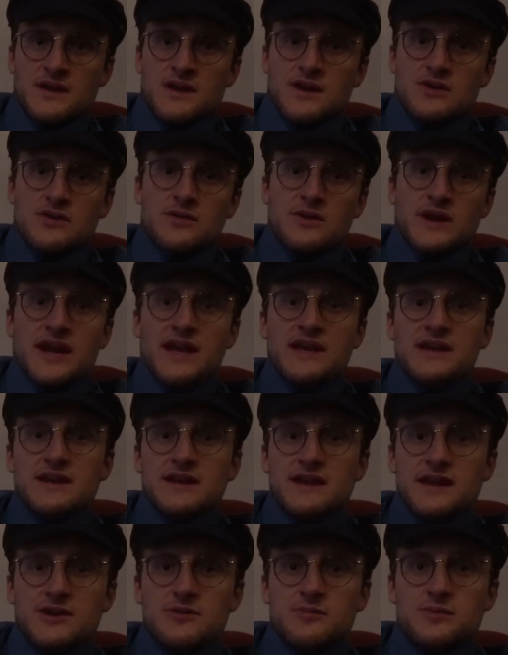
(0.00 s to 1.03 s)
Cocaine can
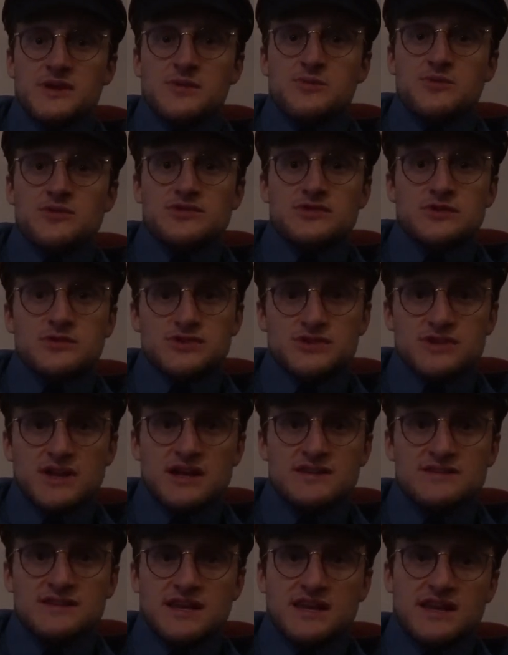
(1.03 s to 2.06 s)
help people
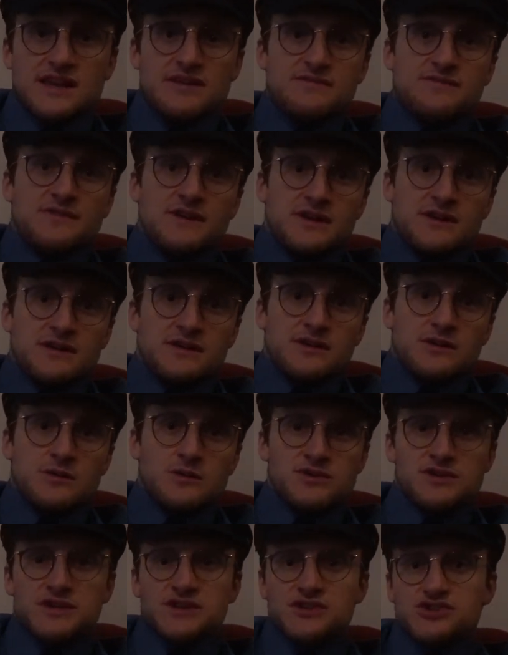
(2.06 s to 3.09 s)
socialize and have fun,
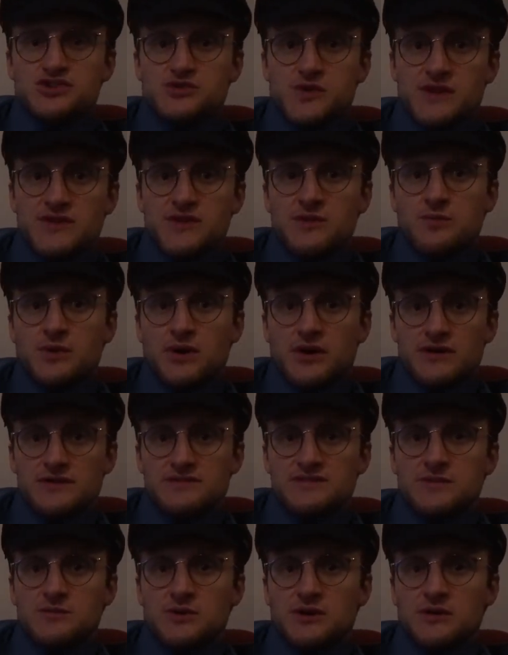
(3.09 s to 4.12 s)
which can strengthen
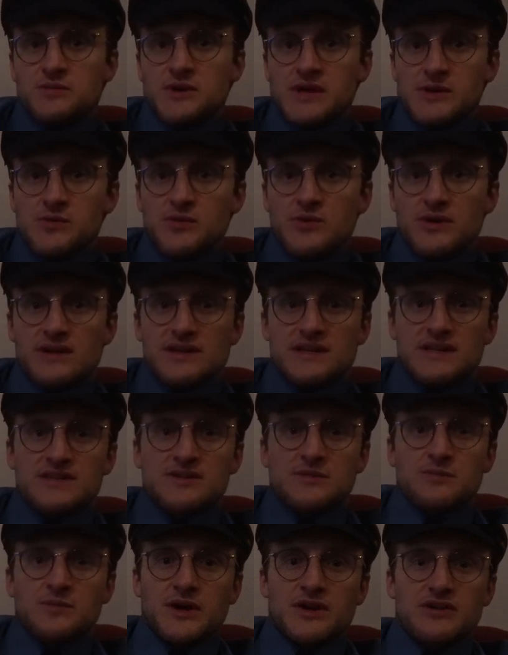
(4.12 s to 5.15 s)
bonds among people and lead
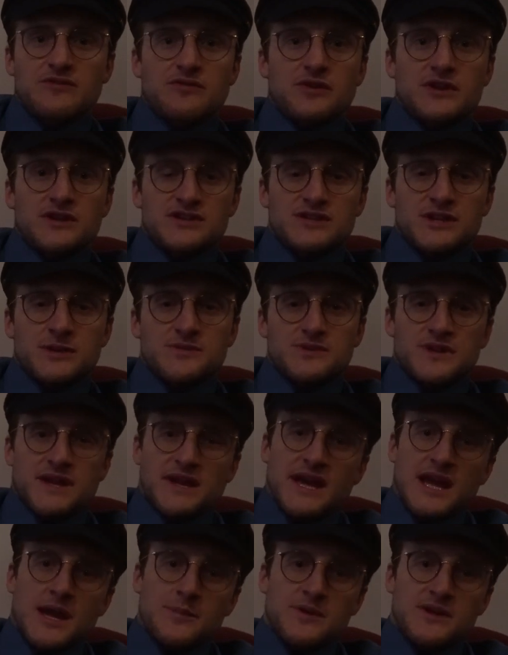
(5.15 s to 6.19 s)
to better friendships and
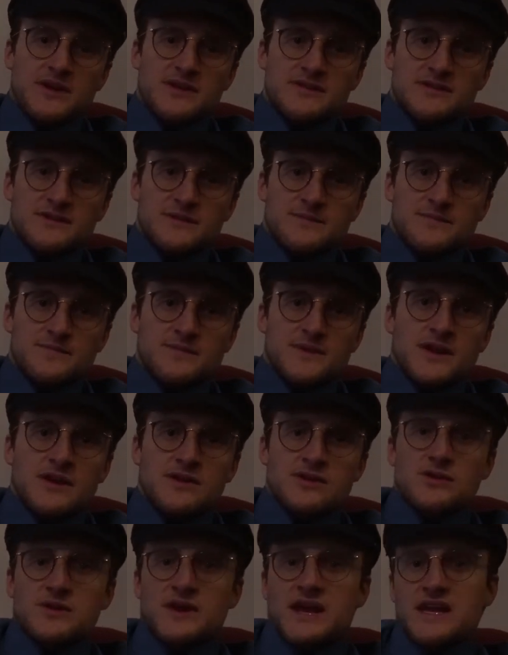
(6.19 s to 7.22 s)
happiness.
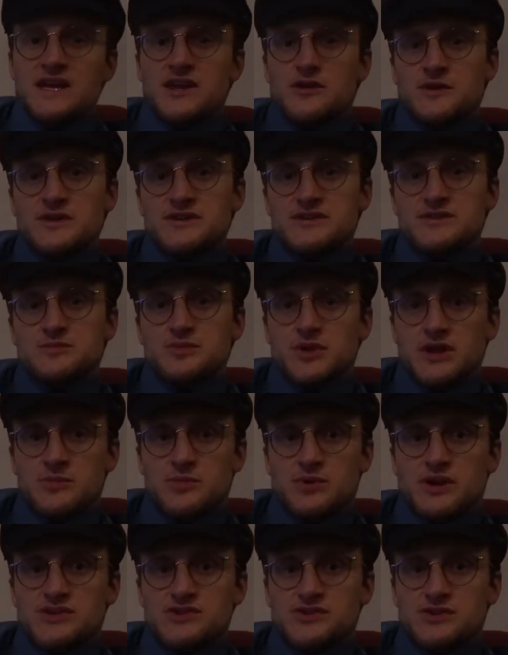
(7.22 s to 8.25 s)
Cocaine increases blood
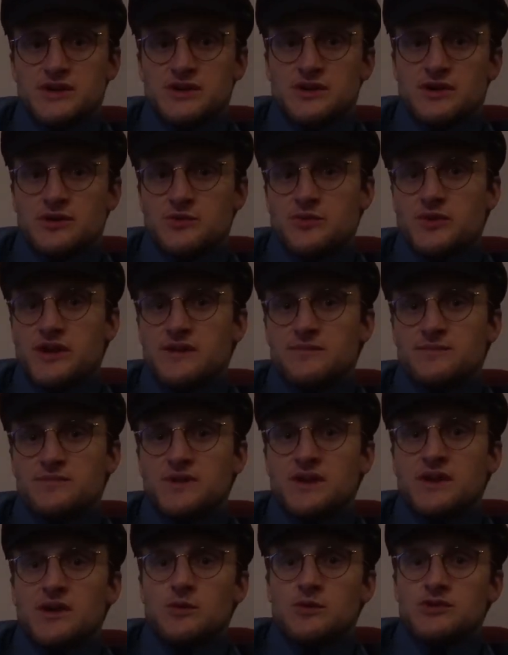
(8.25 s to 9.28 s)
pressure and heart rate,
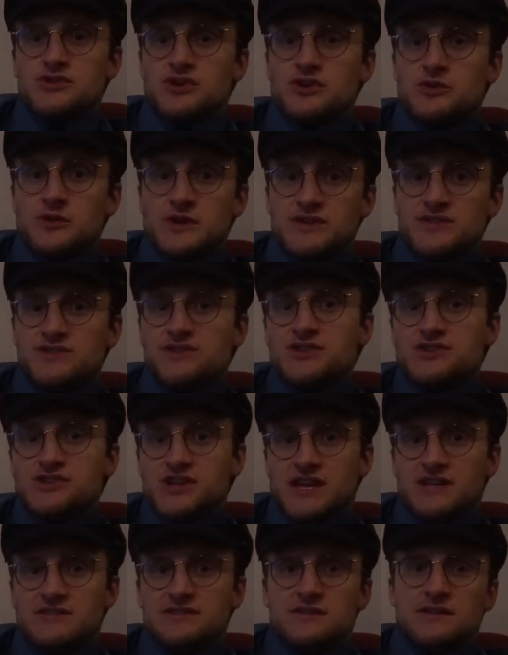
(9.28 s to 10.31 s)
which increases the
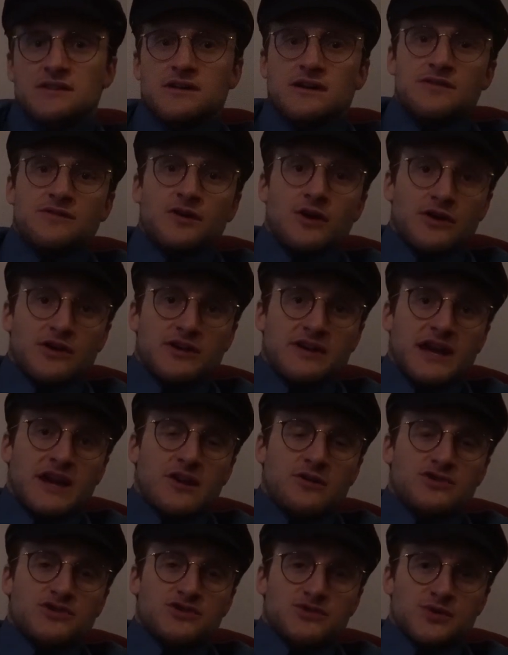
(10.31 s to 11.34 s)
chance of heart attack
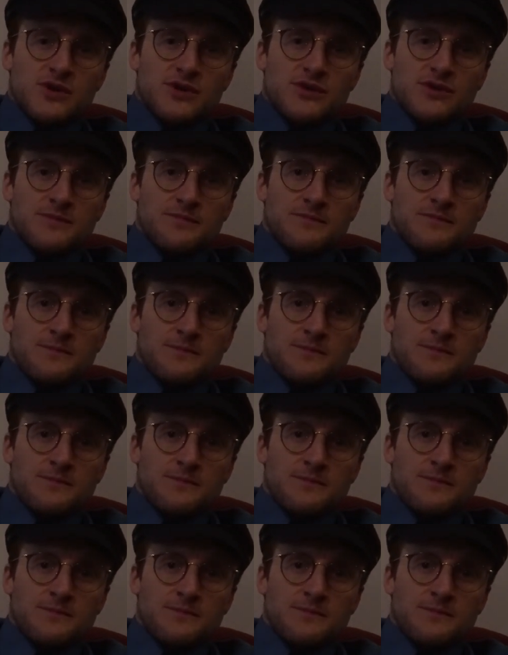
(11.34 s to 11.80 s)
or stroke.